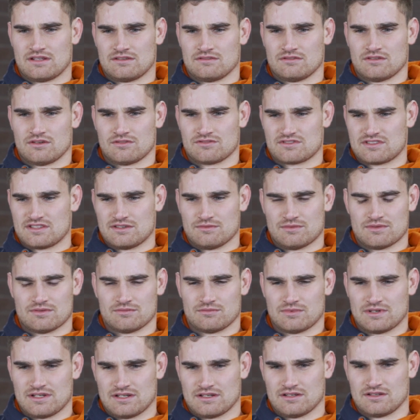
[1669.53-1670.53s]
And obviously
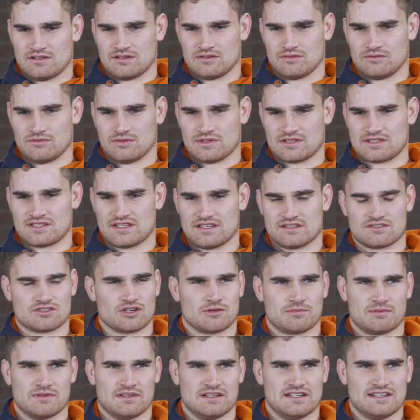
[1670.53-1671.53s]
we're sitting
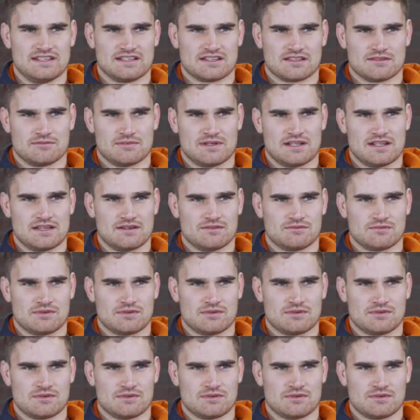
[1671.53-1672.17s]
top of the league at the minute.